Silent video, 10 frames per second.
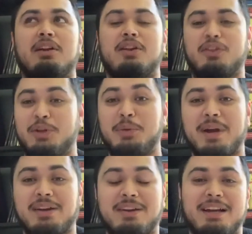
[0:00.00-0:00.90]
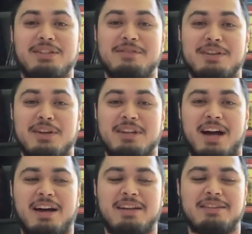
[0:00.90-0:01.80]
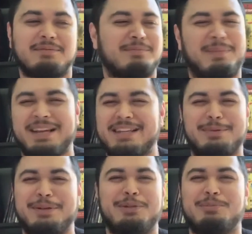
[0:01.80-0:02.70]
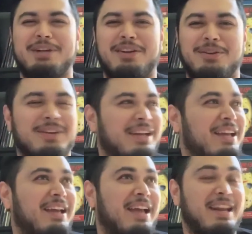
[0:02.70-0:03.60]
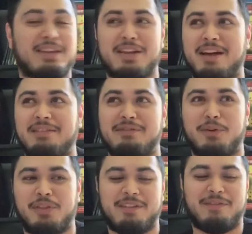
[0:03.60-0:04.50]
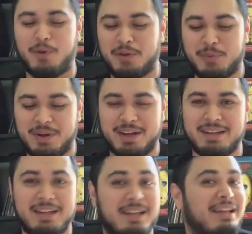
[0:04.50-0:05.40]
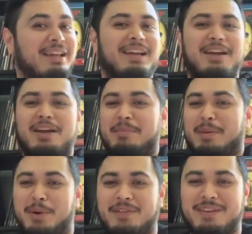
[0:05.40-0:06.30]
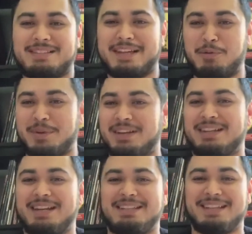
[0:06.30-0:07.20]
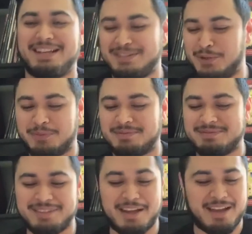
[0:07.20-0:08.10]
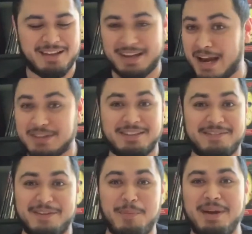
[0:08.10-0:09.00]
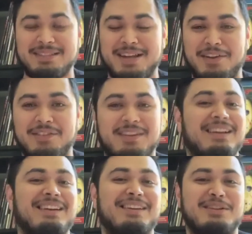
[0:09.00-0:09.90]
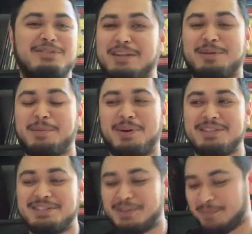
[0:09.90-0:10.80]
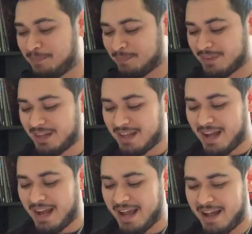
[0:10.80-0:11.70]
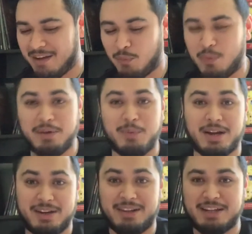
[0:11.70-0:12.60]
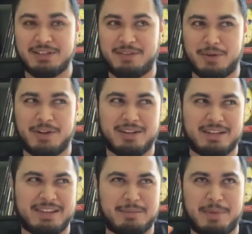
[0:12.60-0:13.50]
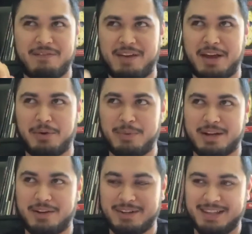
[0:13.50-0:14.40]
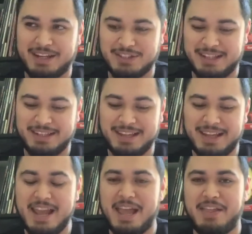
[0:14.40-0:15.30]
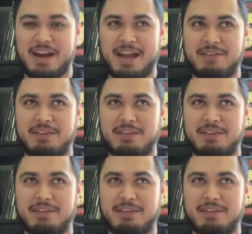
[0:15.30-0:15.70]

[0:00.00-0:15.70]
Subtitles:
3 record collection videos on my YouTube channel, and I thought for the 4th one, my boyfriend said it would be a good idea to actually film myself, so that's what I'm going to do. I have 1 record collection video called, I think, my vinyl record collection, and I have